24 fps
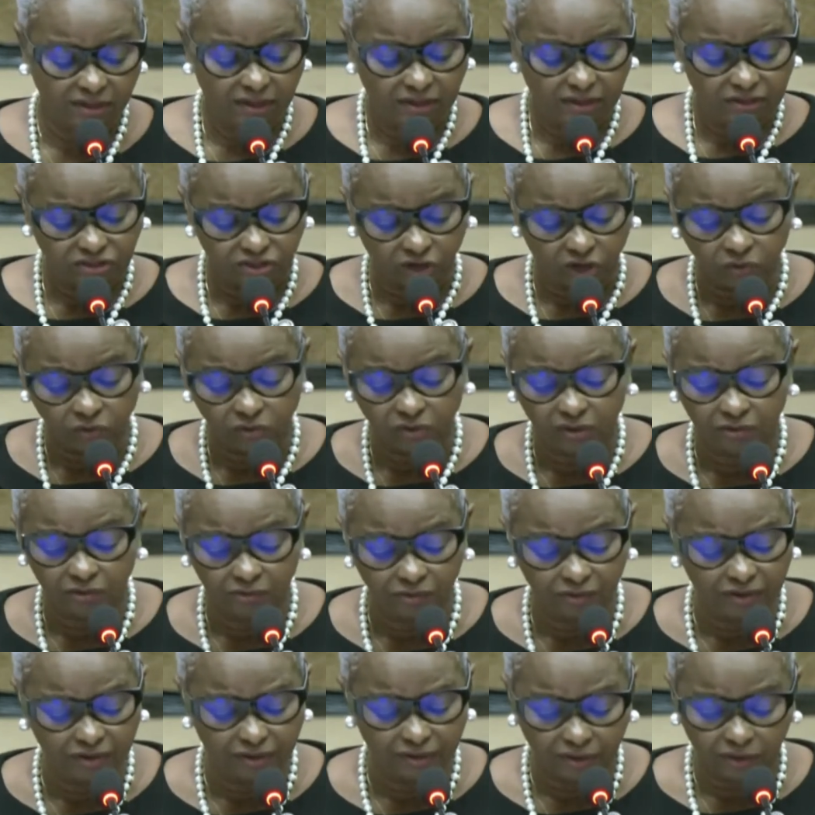South
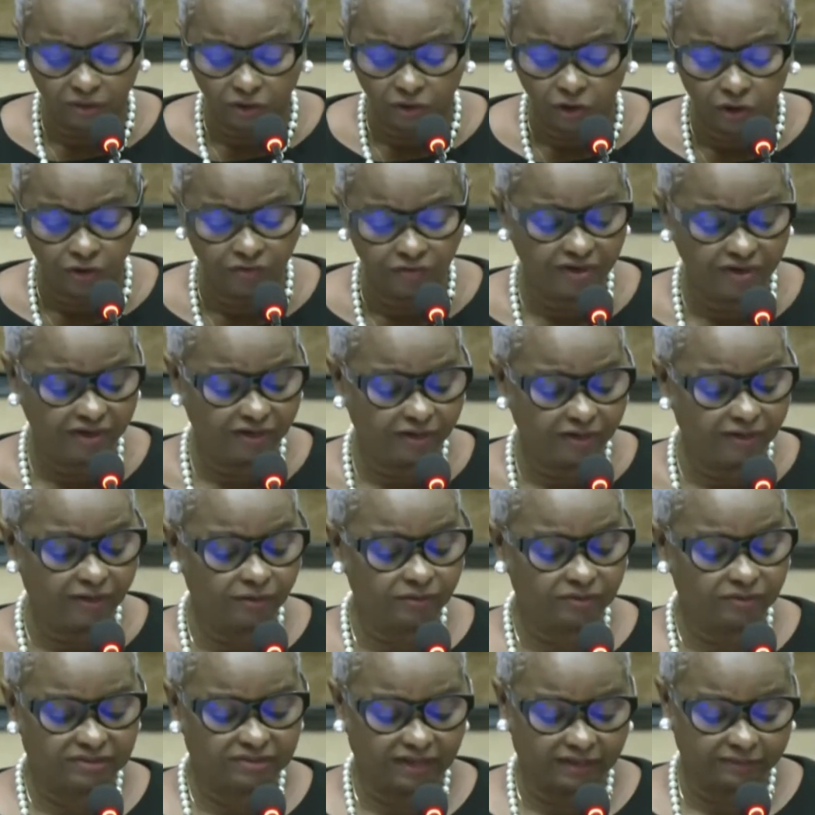Korea
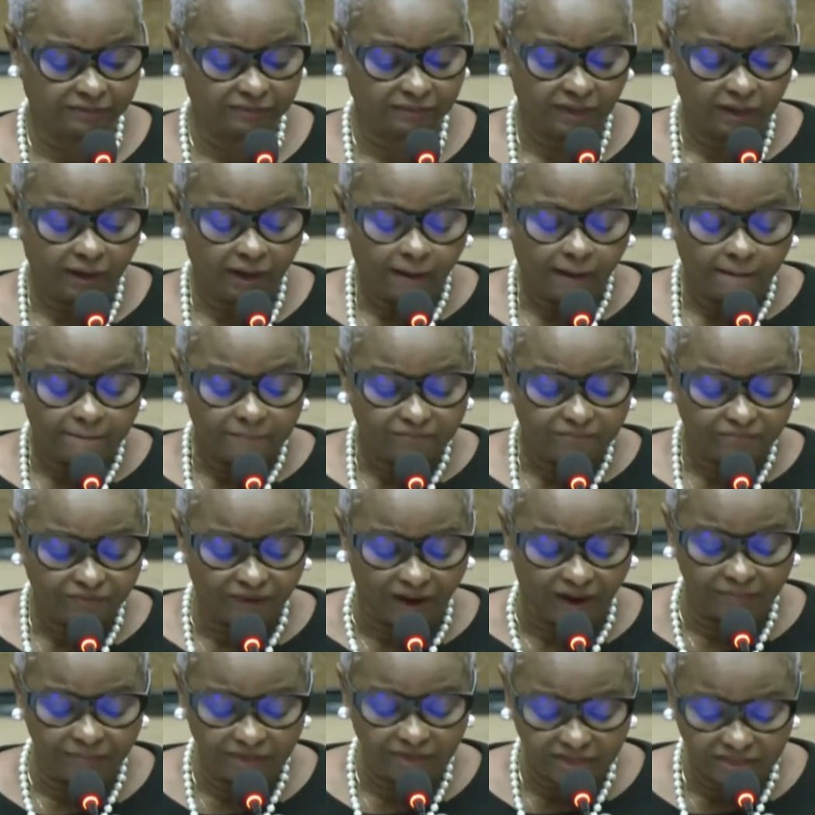looks at
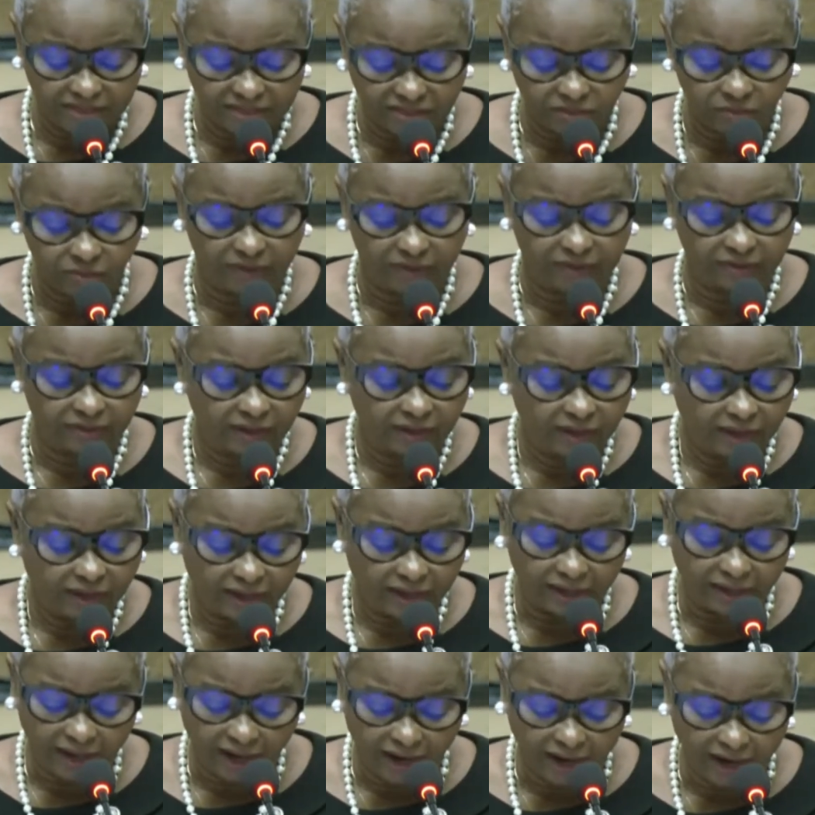families with
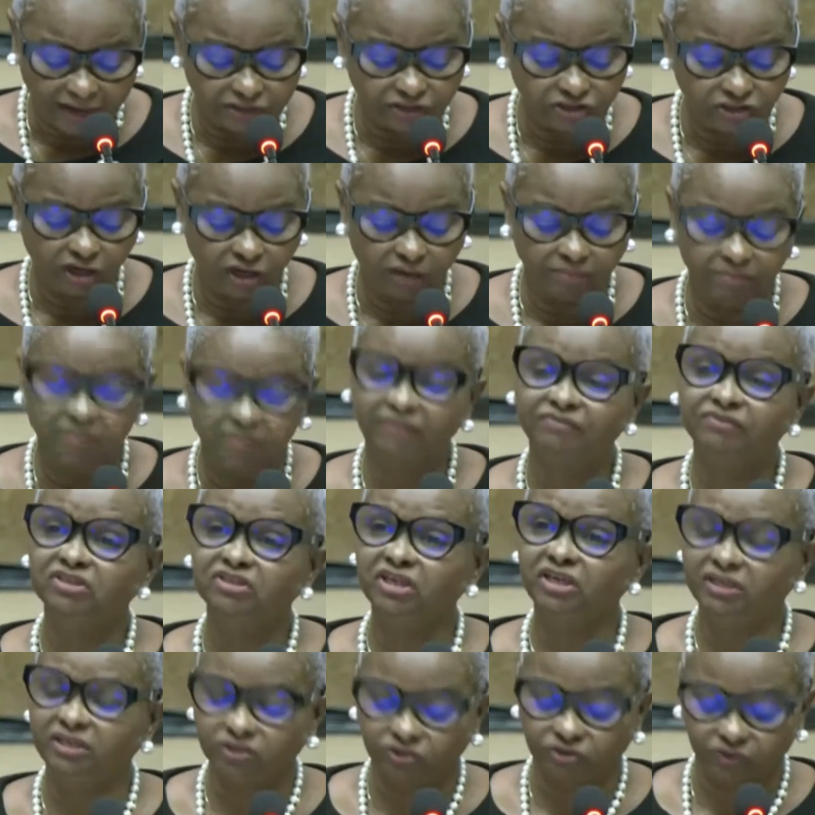a large number of
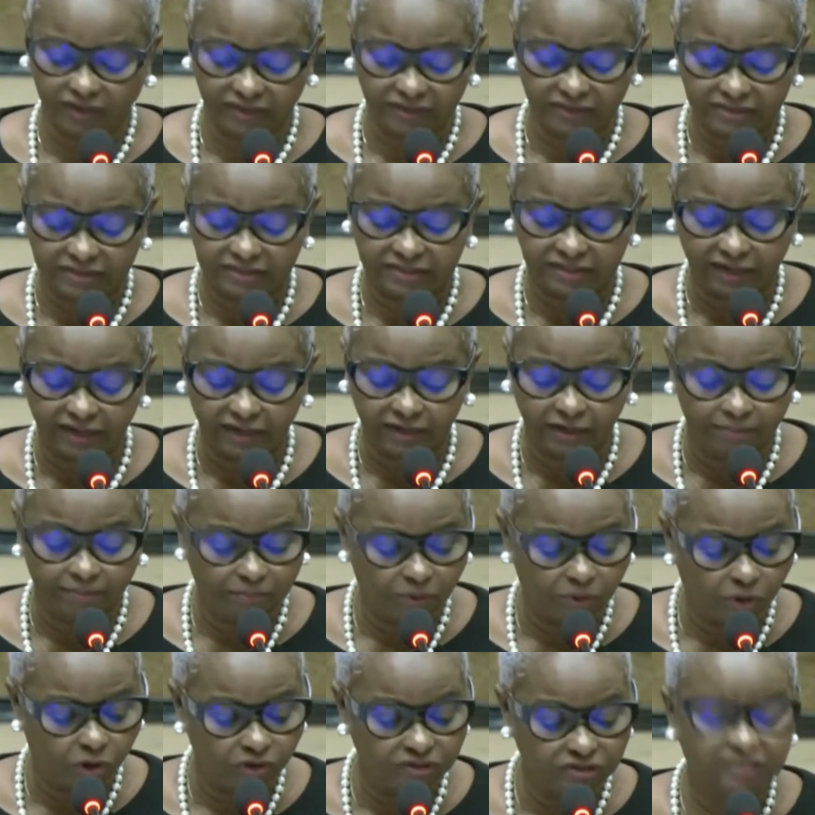children.
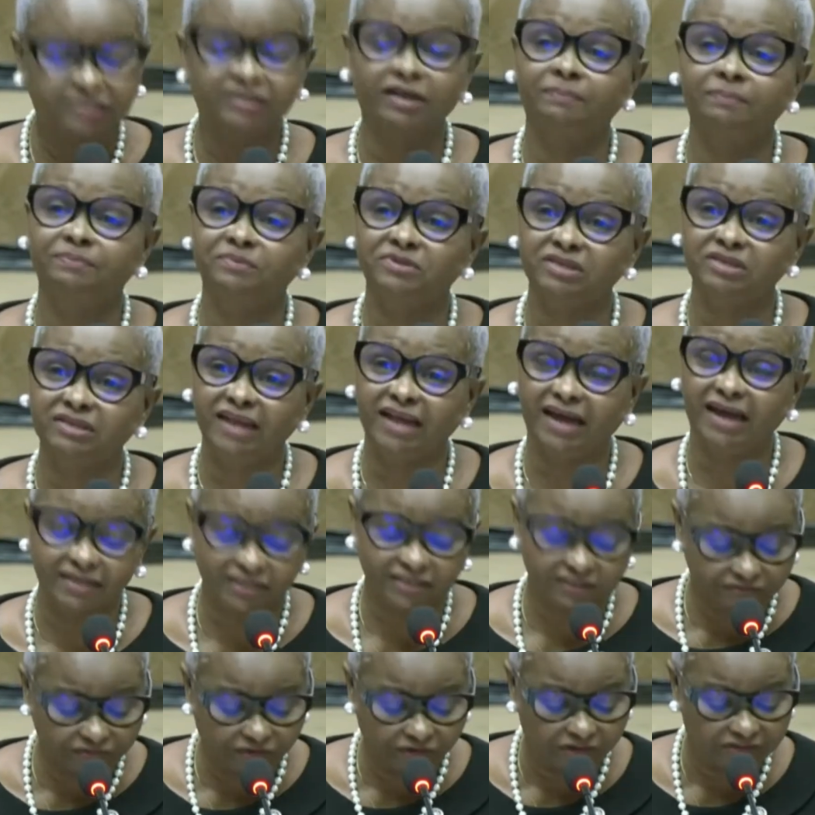Singapore
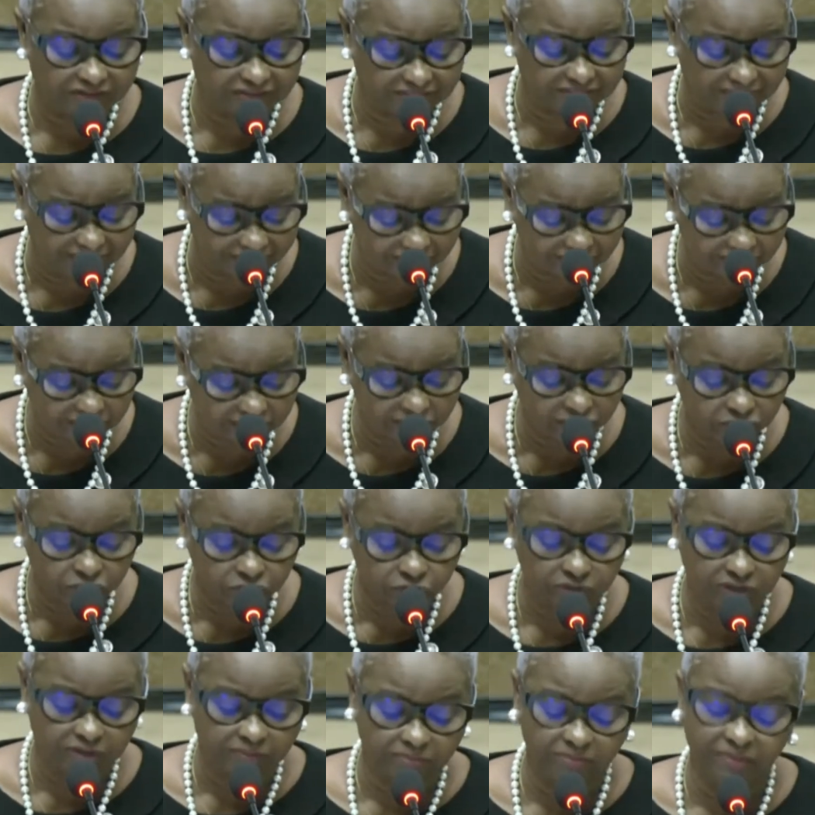subsidized fertility
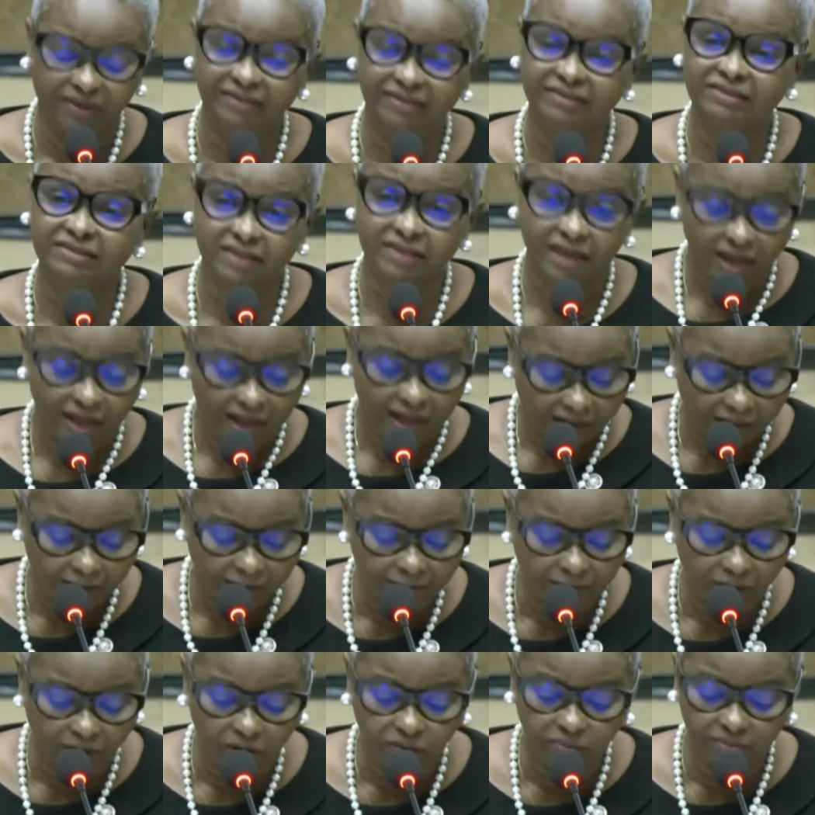treatments,
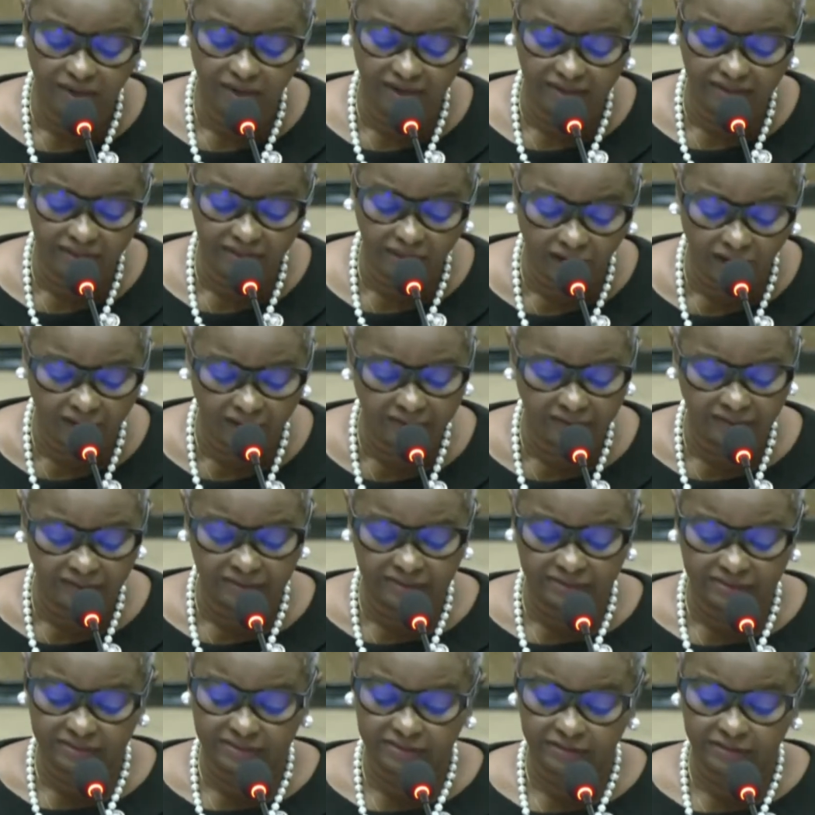among many others.